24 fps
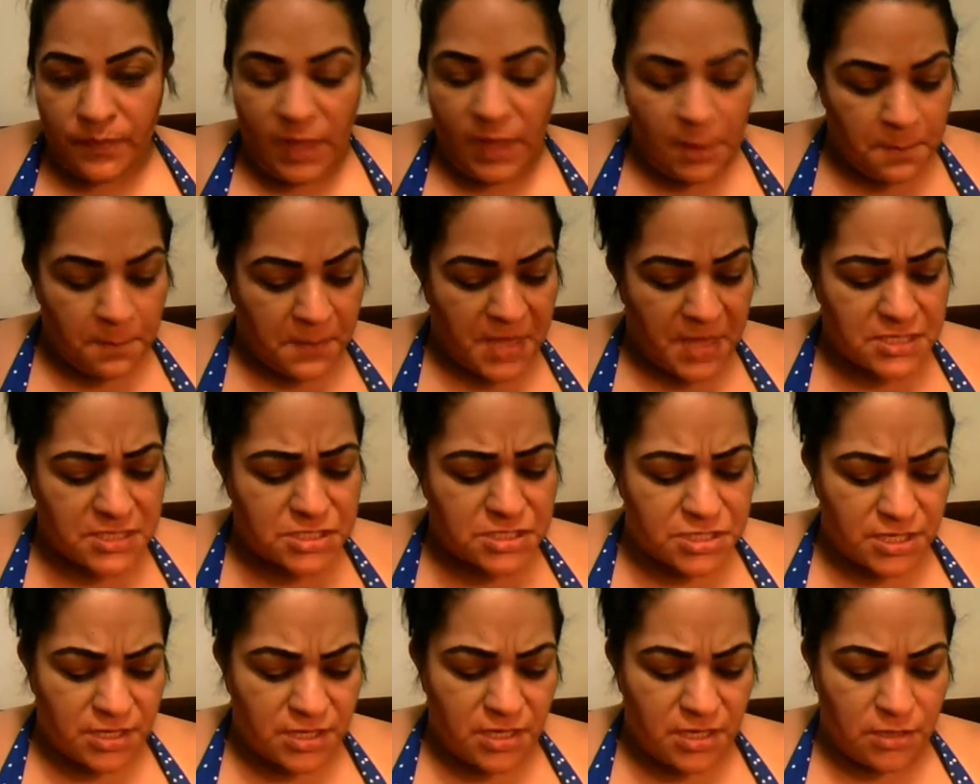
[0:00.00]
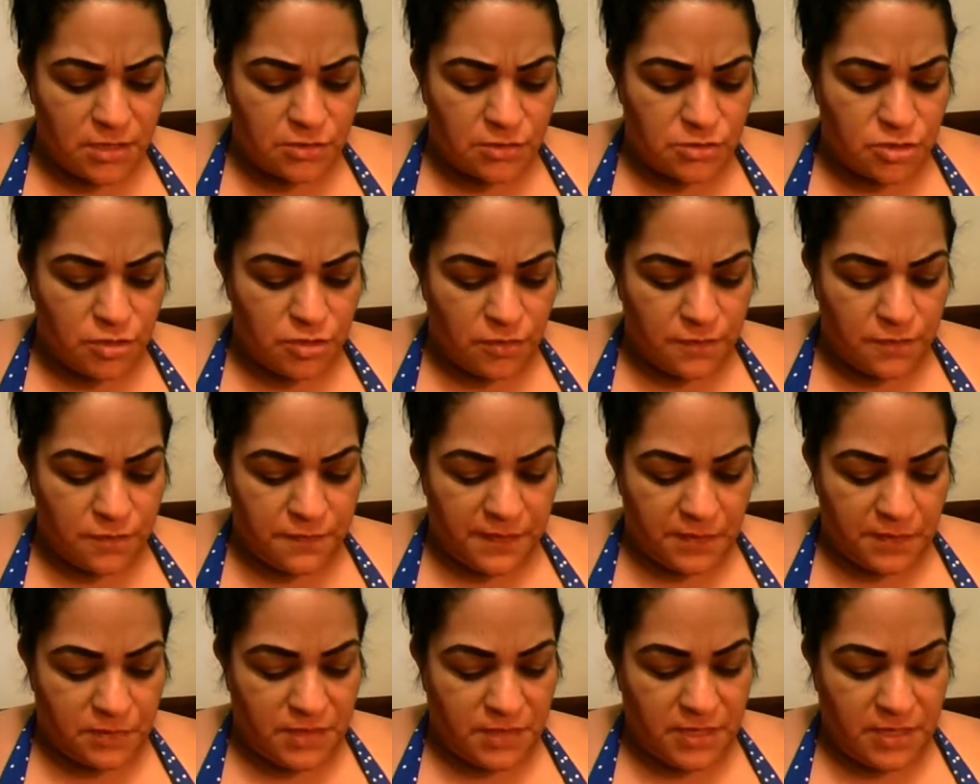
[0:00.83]
matching color to your
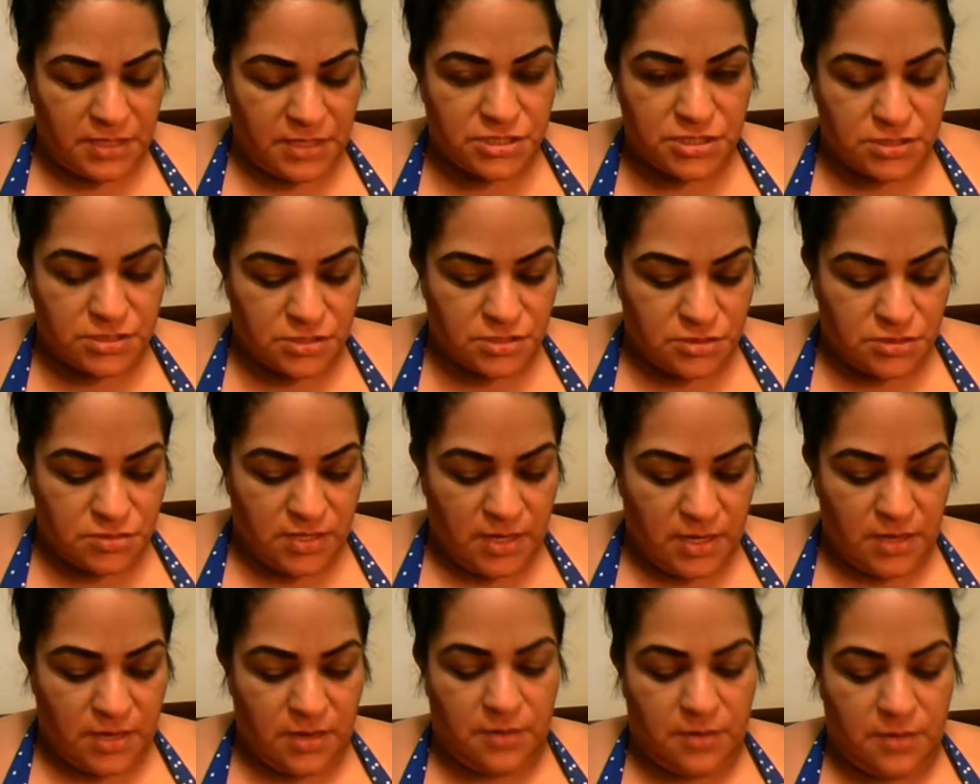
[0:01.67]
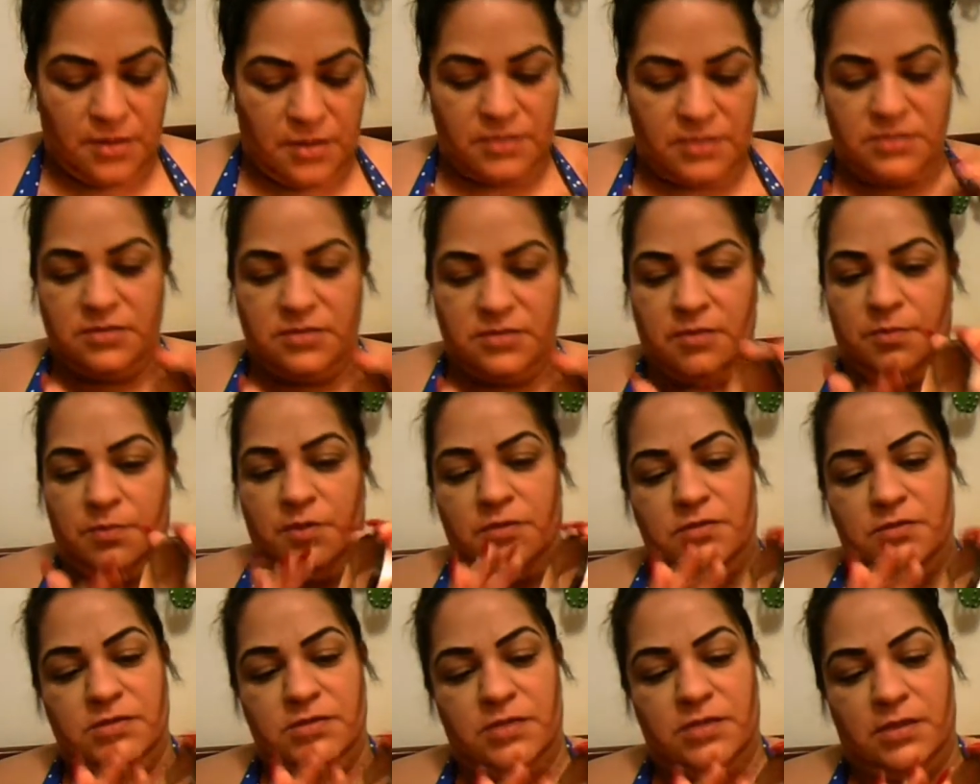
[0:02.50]
foundation to that area. So I'm
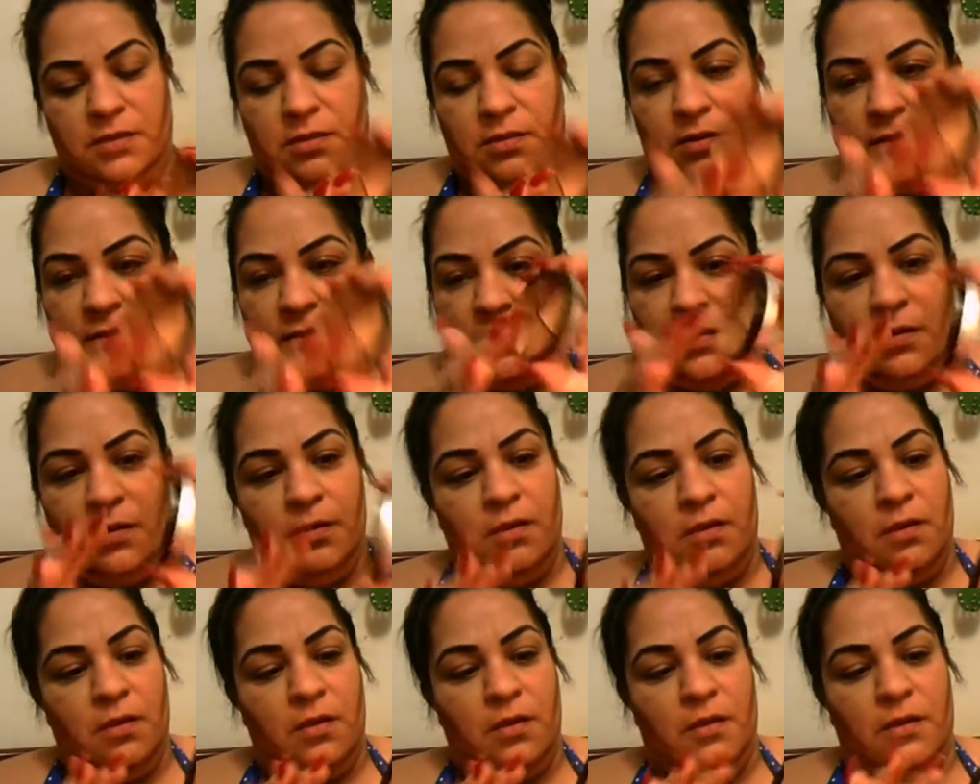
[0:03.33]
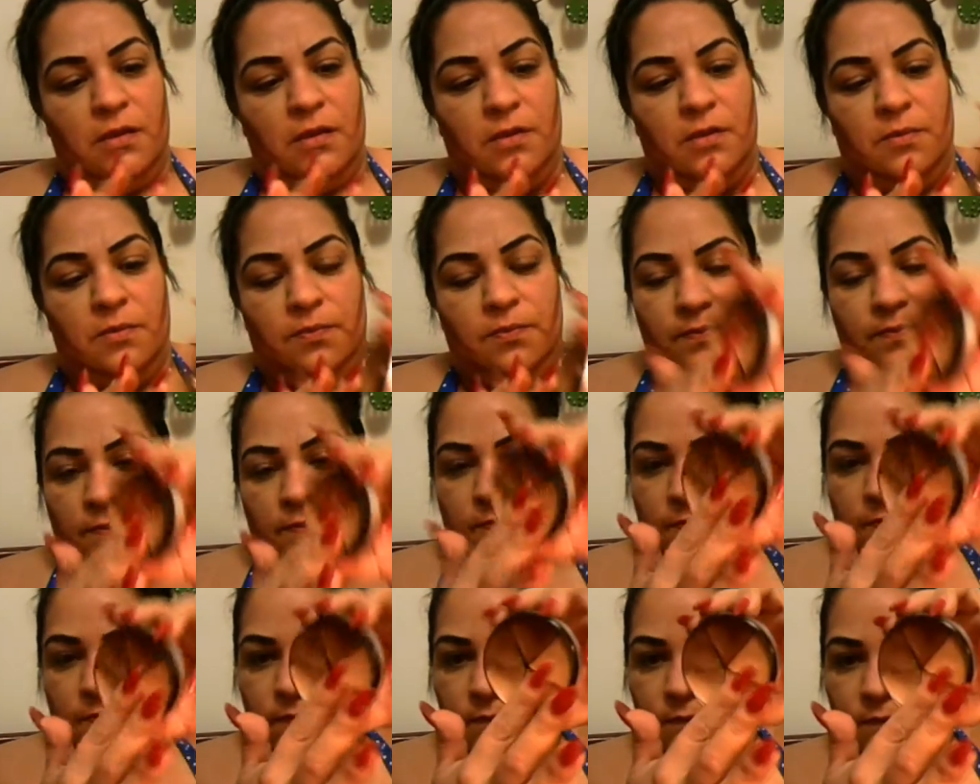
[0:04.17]
using
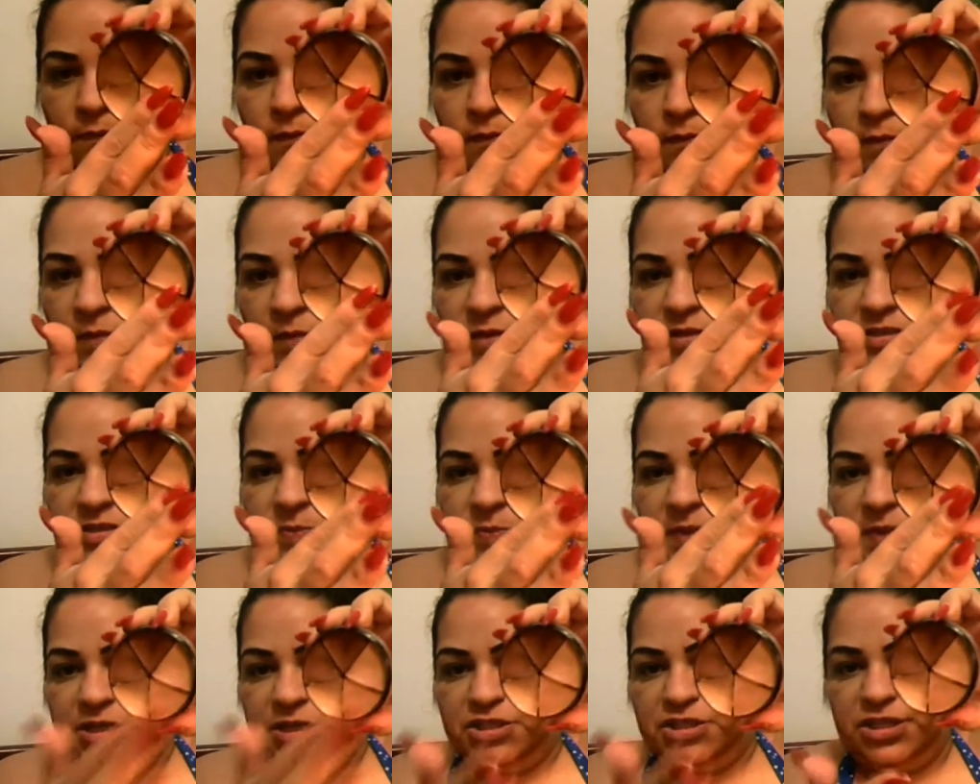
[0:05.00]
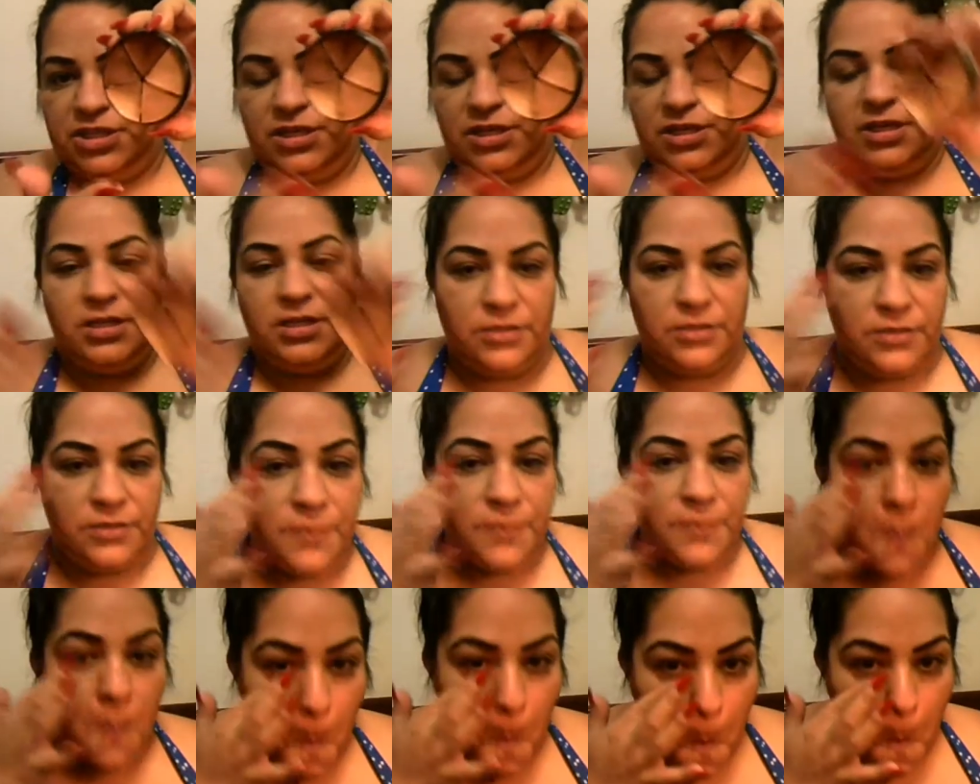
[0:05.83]
this beigey color,
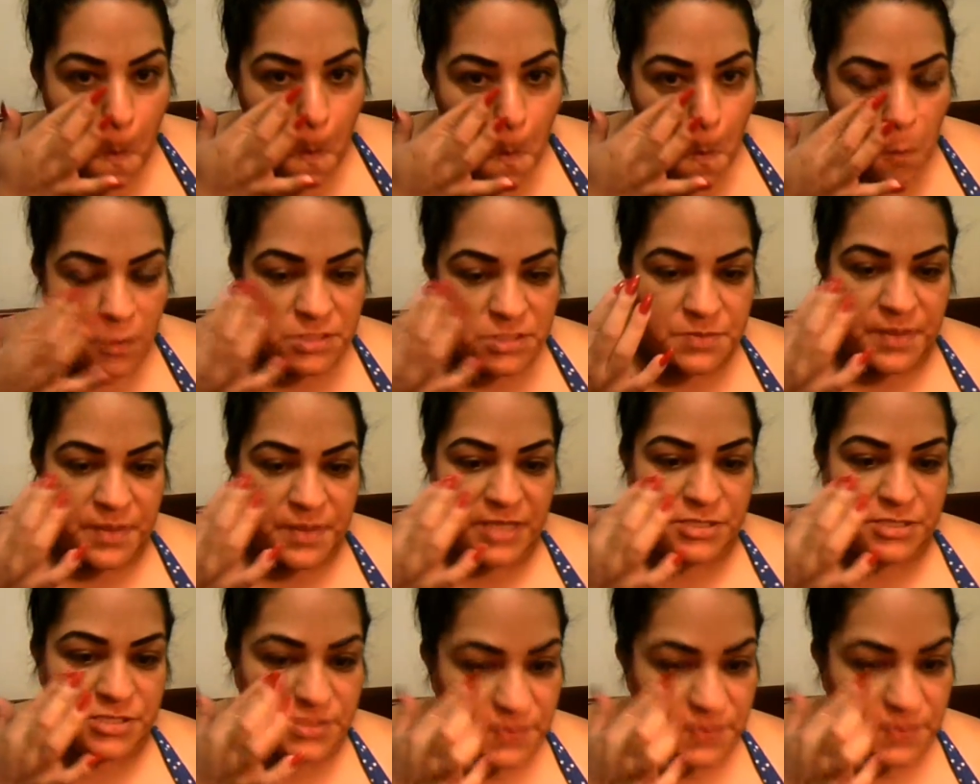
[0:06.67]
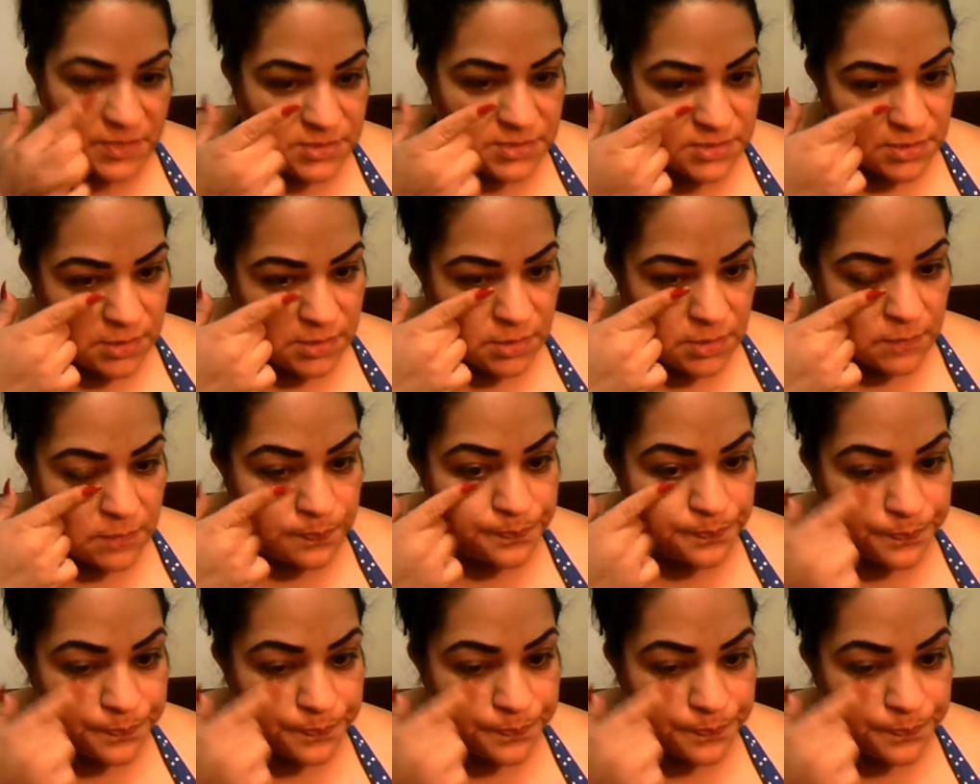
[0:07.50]
which matches my skin.